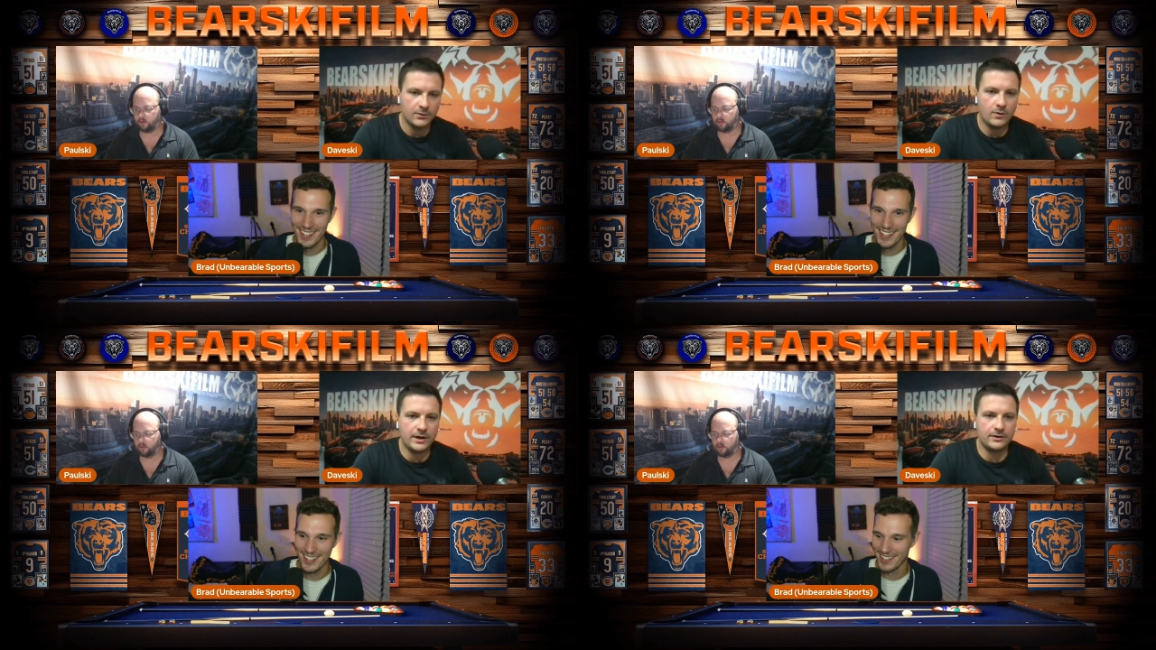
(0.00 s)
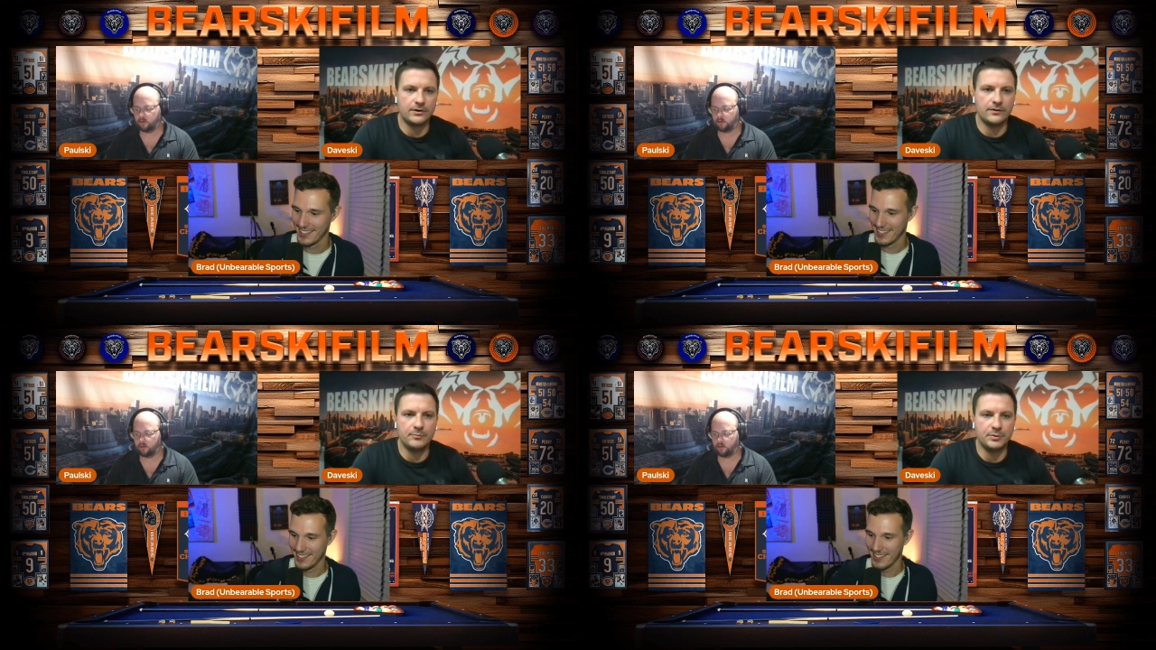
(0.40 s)
Speaker 1: why are
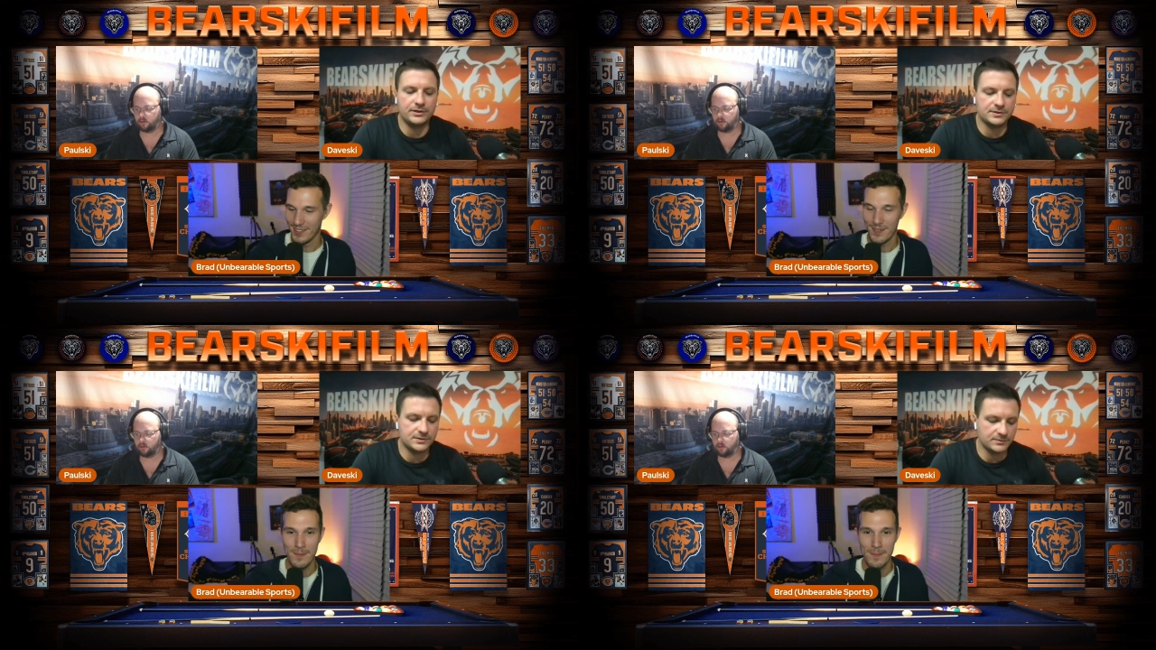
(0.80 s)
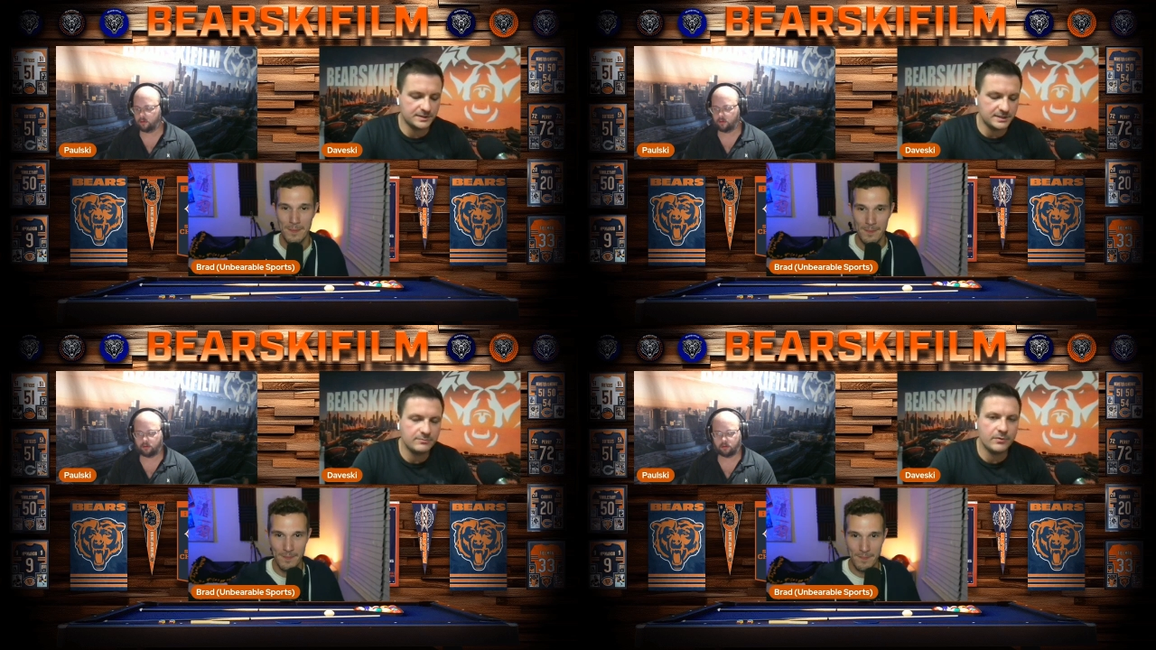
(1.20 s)
all the players so
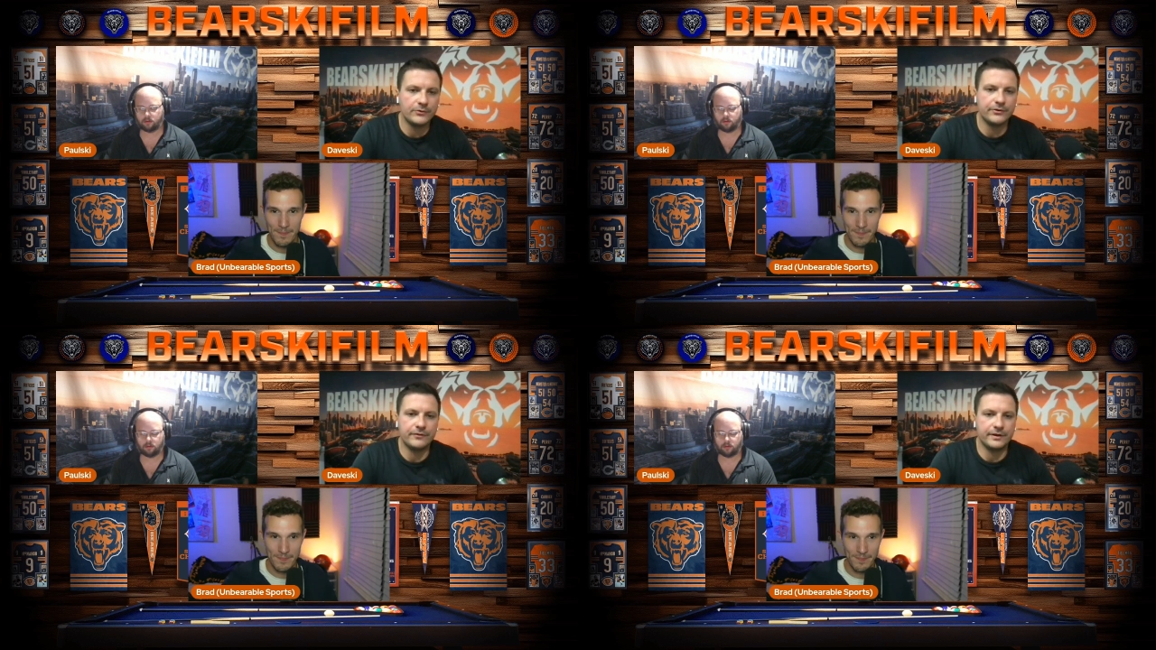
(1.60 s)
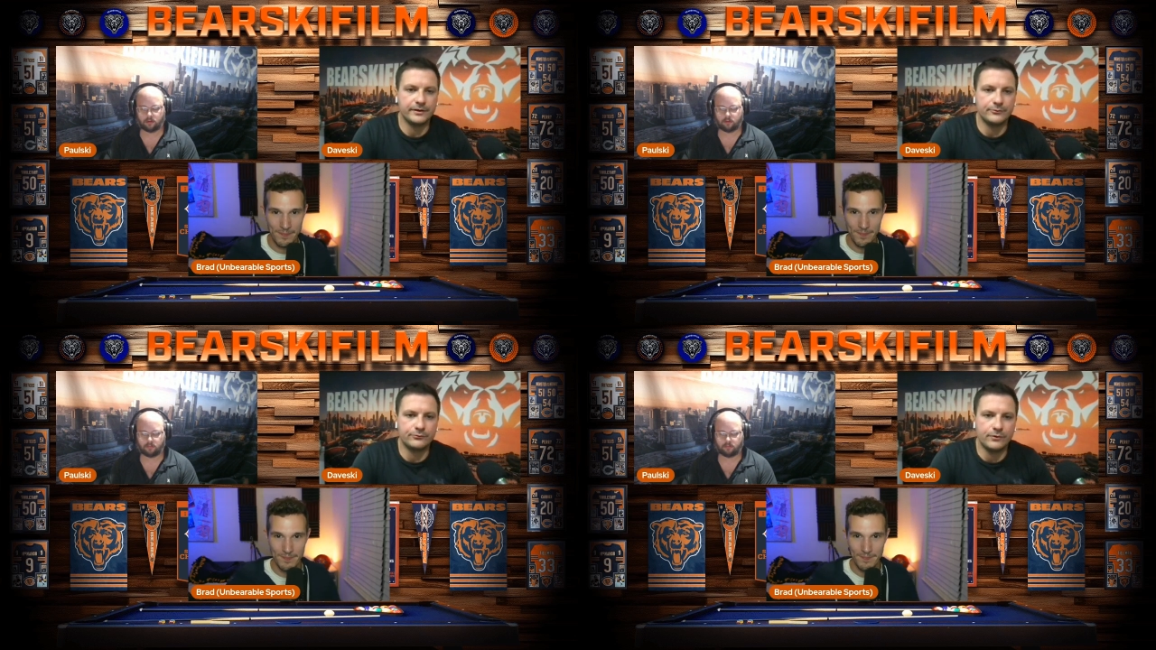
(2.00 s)

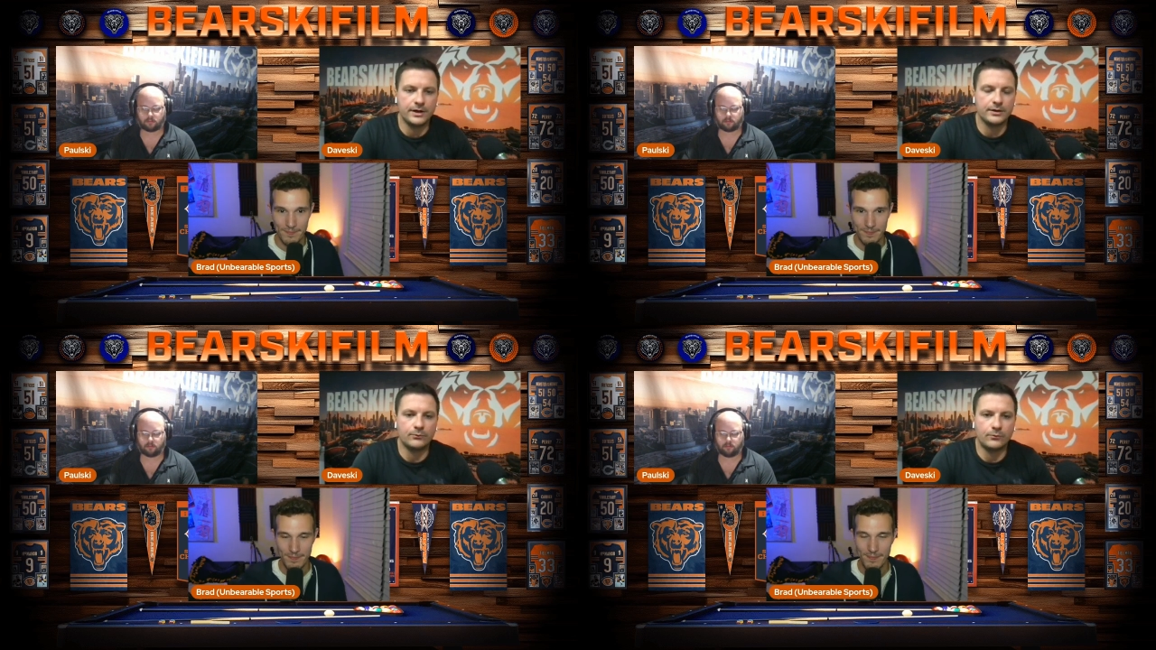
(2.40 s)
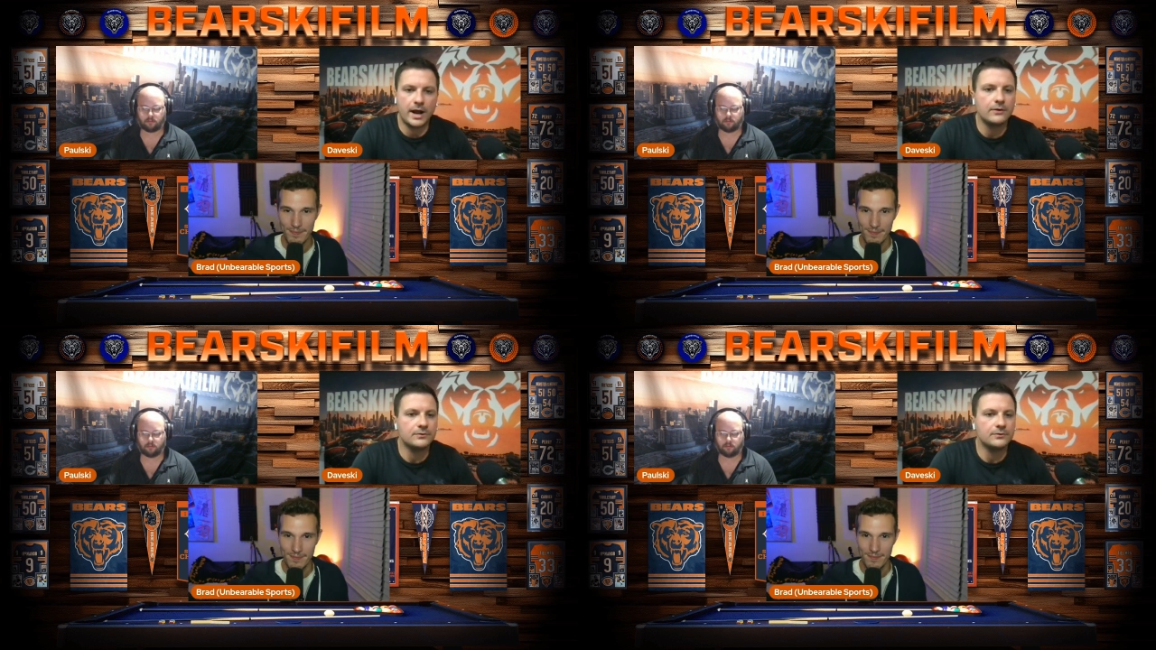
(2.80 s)
demotivated running
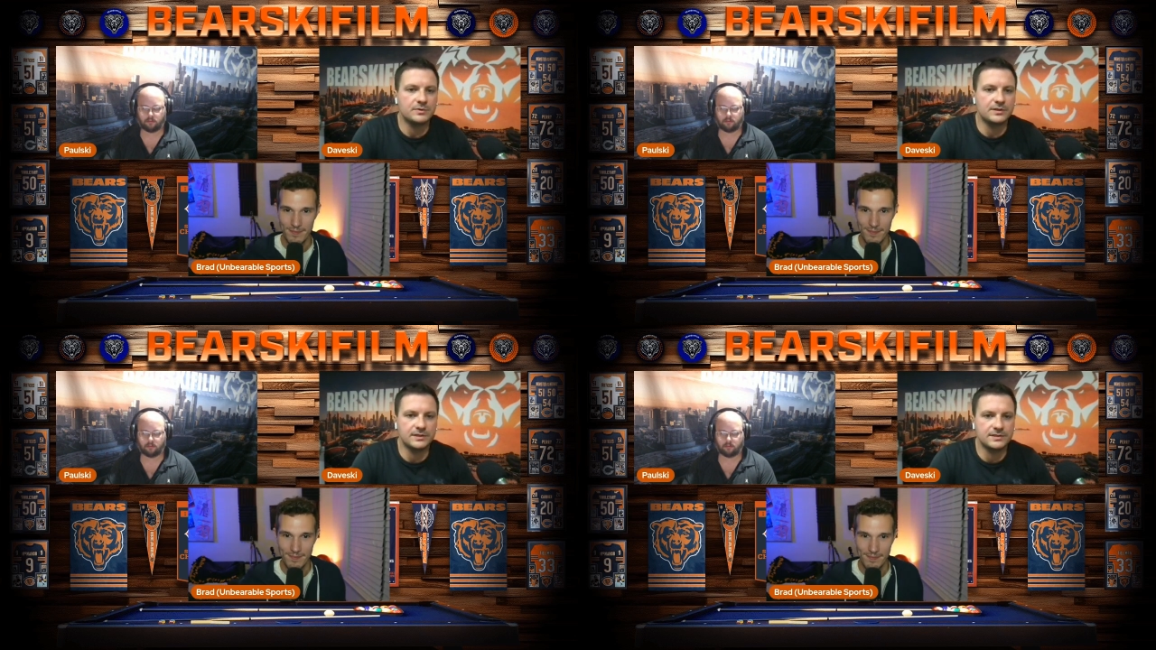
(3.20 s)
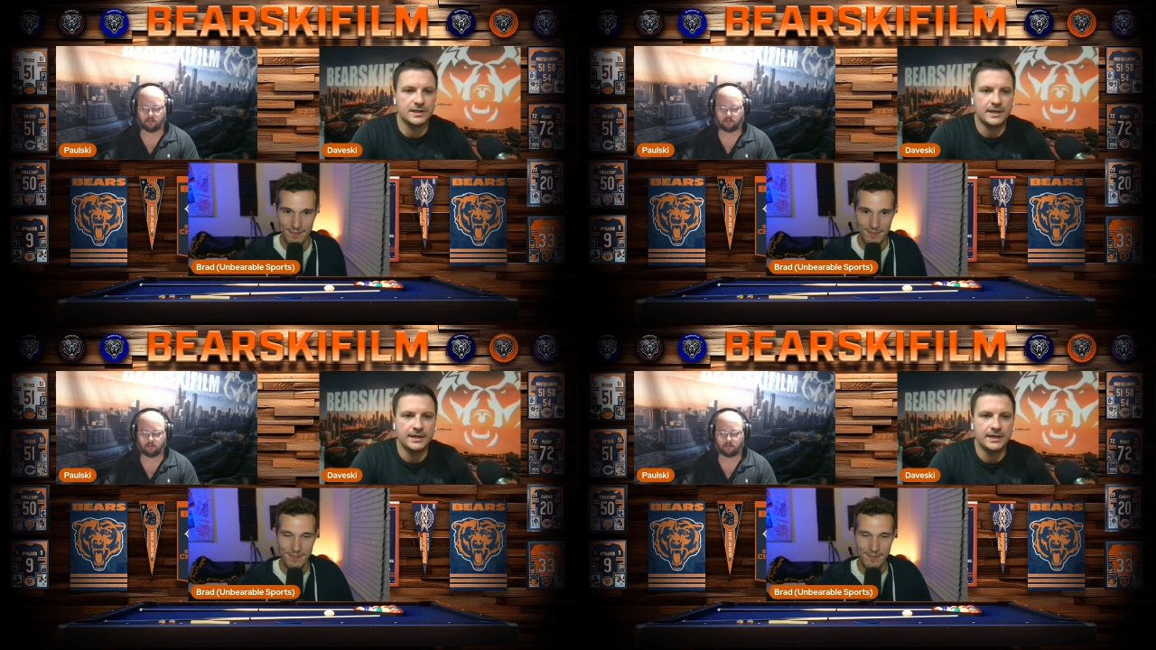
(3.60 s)
routes because